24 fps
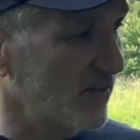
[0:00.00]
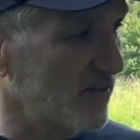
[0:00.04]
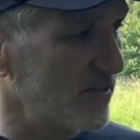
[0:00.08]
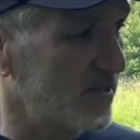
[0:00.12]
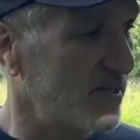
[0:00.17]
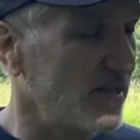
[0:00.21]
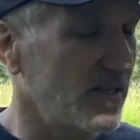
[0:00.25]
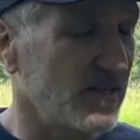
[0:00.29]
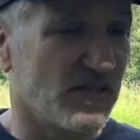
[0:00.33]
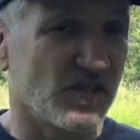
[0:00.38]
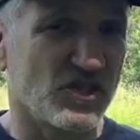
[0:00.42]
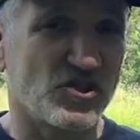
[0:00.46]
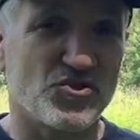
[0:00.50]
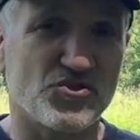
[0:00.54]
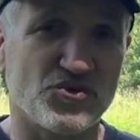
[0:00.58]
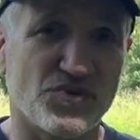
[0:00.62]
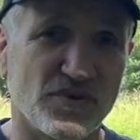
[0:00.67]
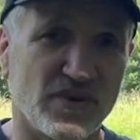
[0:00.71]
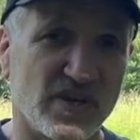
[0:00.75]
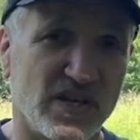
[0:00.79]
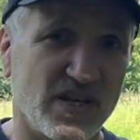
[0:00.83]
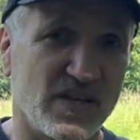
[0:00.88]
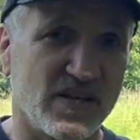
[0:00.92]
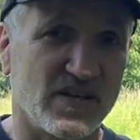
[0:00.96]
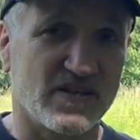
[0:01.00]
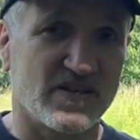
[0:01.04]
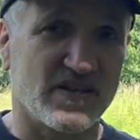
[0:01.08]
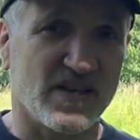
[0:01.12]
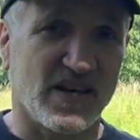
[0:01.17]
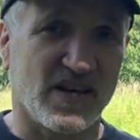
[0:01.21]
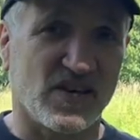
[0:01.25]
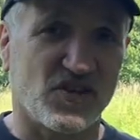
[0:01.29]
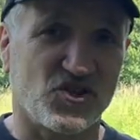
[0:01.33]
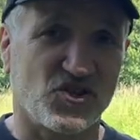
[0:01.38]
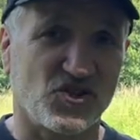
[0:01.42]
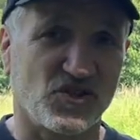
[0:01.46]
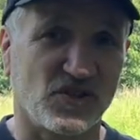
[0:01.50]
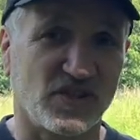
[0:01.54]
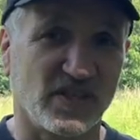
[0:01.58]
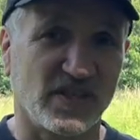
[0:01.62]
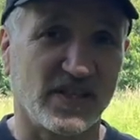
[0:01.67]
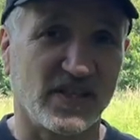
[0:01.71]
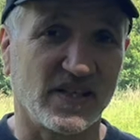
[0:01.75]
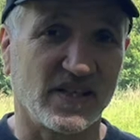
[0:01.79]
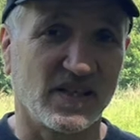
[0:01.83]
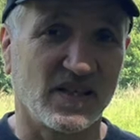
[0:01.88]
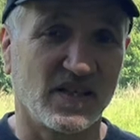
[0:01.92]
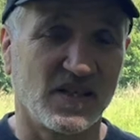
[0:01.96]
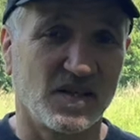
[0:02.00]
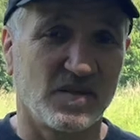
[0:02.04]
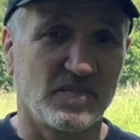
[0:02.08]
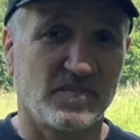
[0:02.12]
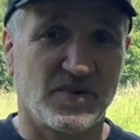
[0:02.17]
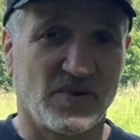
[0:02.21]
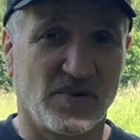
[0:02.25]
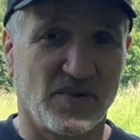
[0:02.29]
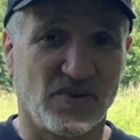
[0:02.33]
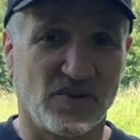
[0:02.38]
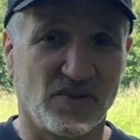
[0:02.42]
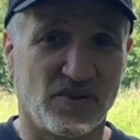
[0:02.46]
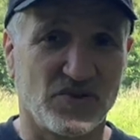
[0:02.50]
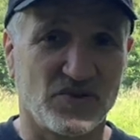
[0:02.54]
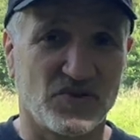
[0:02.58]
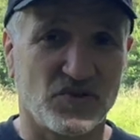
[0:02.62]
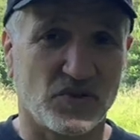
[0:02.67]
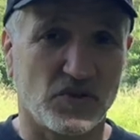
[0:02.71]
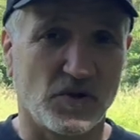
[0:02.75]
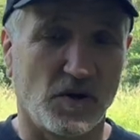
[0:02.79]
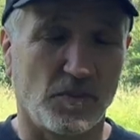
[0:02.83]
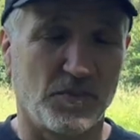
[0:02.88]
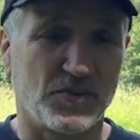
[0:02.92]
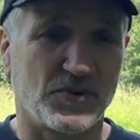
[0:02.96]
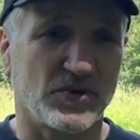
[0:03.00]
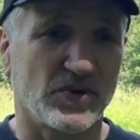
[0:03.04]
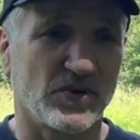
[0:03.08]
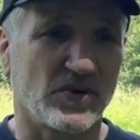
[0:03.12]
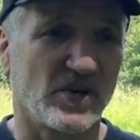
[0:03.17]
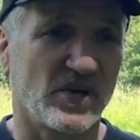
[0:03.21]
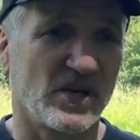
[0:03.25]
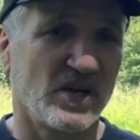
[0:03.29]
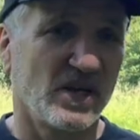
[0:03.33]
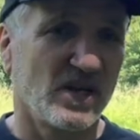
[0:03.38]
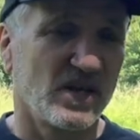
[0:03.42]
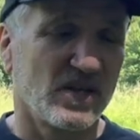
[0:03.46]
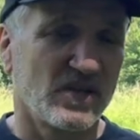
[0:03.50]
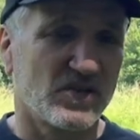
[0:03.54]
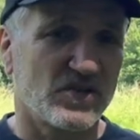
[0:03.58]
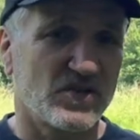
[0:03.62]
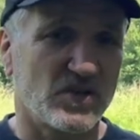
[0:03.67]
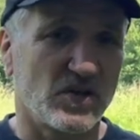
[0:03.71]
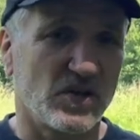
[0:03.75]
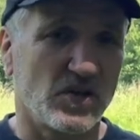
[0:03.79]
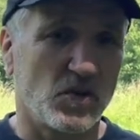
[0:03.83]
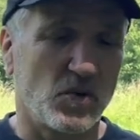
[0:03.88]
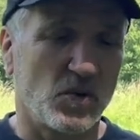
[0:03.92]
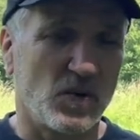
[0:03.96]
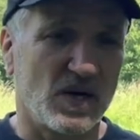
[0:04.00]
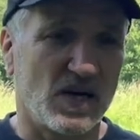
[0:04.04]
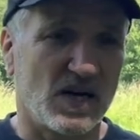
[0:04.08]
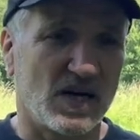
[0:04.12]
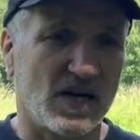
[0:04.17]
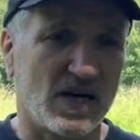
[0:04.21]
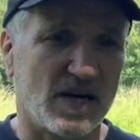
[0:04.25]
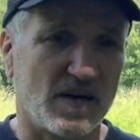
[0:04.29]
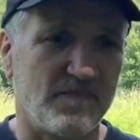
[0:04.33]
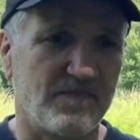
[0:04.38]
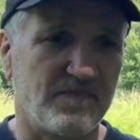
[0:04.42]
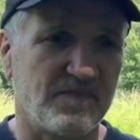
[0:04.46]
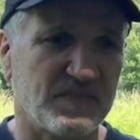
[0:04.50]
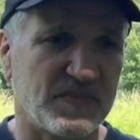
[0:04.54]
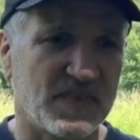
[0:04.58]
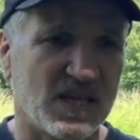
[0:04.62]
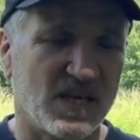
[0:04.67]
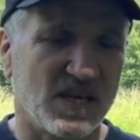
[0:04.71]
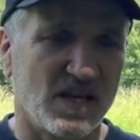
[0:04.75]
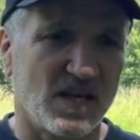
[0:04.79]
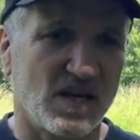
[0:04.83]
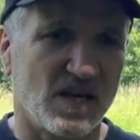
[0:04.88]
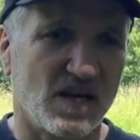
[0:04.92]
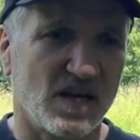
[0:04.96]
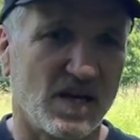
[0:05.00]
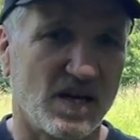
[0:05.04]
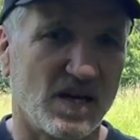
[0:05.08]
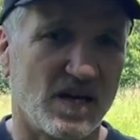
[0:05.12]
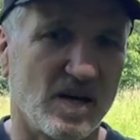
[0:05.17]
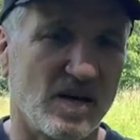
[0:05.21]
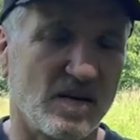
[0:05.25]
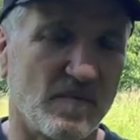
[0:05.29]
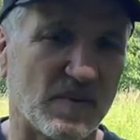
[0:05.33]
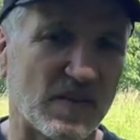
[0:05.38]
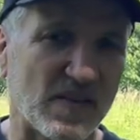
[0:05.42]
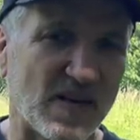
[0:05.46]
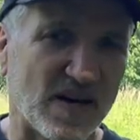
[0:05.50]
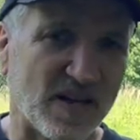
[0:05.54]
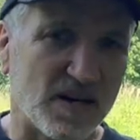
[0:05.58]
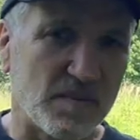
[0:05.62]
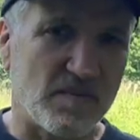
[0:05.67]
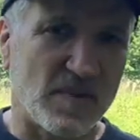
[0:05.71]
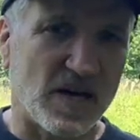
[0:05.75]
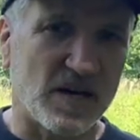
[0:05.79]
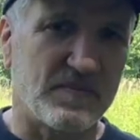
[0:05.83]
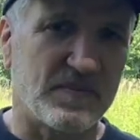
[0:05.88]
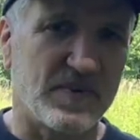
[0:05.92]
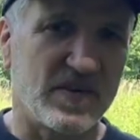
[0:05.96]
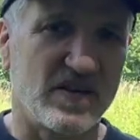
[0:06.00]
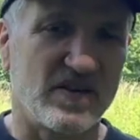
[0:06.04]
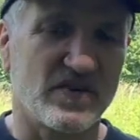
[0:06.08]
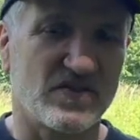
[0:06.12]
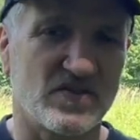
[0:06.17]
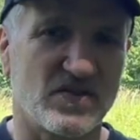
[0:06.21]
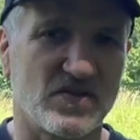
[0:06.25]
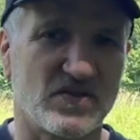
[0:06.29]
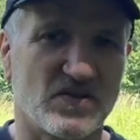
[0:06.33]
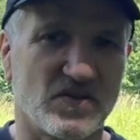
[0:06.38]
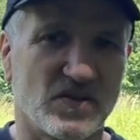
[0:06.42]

see the tree is actually part of the sculpture. So a lot of my pieces